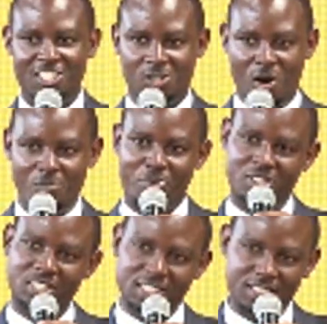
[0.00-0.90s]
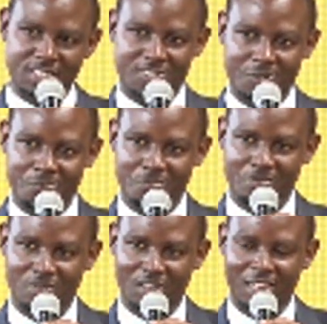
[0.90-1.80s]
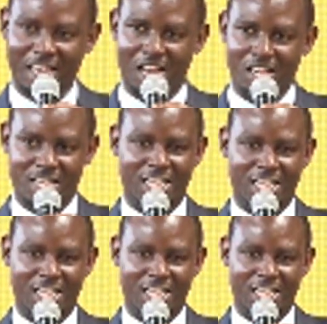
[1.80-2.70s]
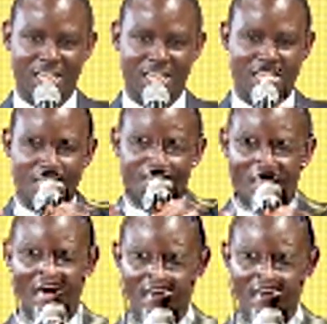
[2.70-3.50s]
and it is the one person, they're as good as seen.